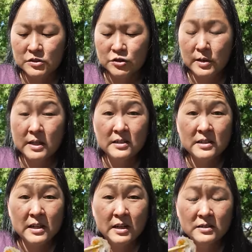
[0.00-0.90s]
shredded
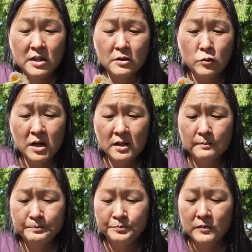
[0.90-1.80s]

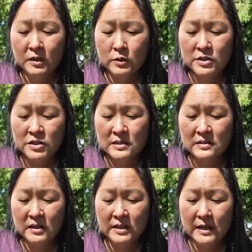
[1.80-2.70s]
takuan, which
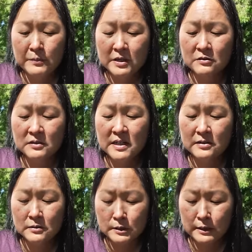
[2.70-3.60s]
is like a pickled
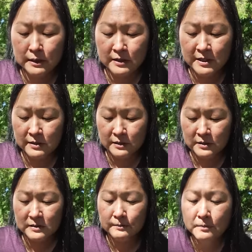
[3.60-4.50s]
daikon, and
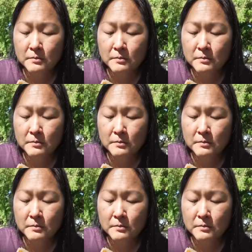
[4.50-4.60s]
carrots.